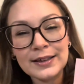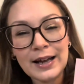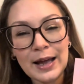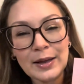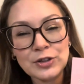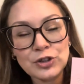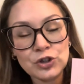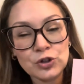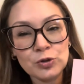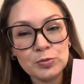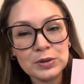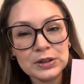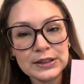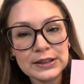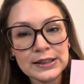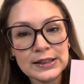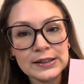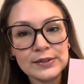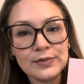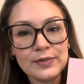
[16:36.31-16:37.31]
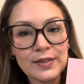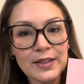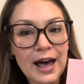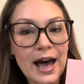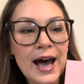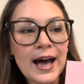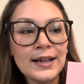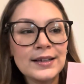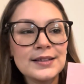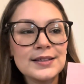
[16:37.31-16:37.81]
I do believe
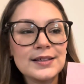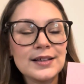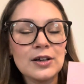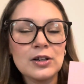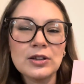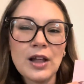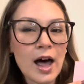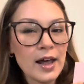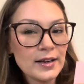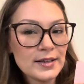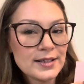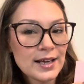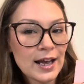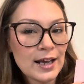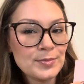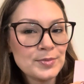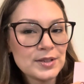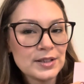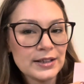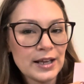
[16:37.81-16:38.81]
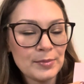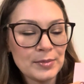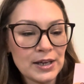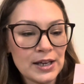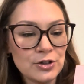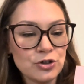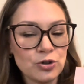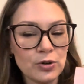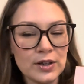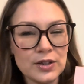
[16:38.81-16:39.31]
that a lot of times
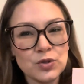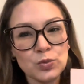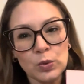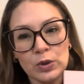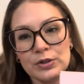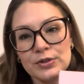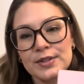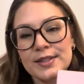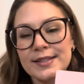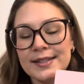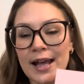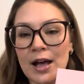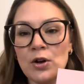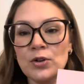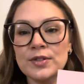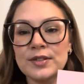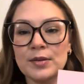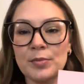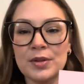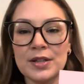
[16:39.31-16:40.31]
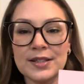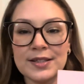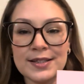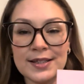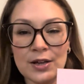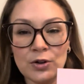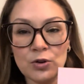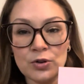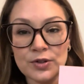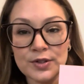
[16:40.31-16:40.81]
Glaminatrix will sell some of the
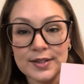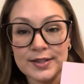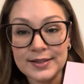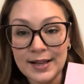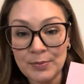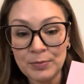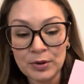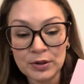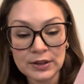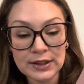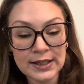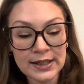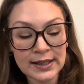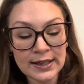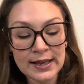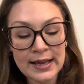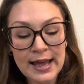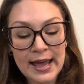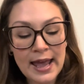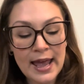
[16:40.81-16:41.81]
singles separately.